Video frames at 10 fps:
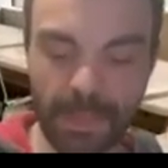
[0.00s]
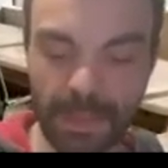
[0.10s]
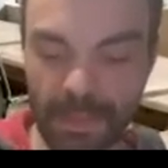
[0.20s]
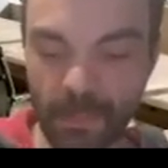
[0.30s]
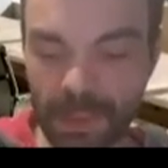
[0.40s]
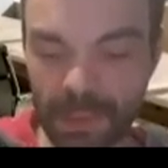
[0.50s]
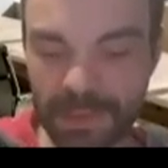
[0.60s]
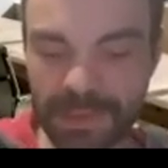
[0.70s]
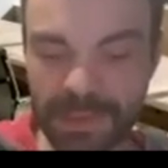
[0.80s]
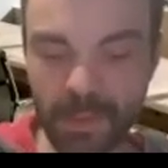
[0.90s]
And what
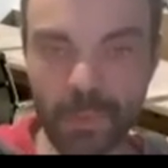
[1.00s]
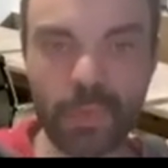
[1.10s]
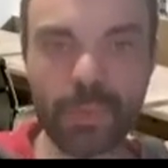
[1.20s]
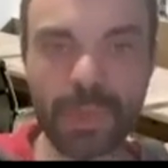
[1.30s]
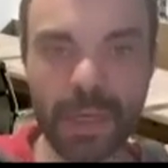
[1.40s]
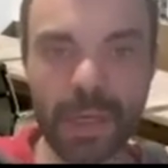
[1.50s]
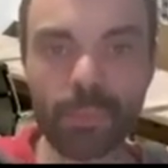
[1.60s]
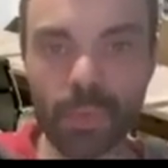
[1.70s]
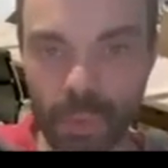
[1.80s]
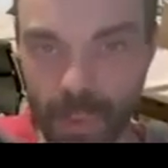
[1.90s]
else is going to
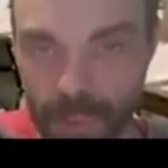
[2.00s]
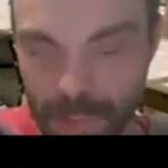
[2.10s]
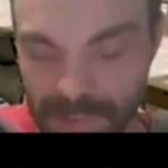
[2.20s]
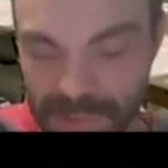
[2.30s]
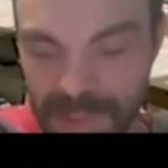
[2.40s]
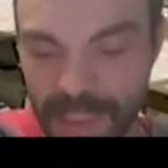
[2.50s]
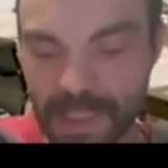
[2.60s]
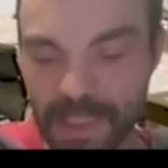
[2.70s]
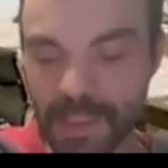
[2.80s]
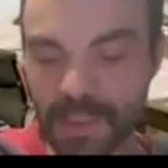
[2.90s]
become true instead?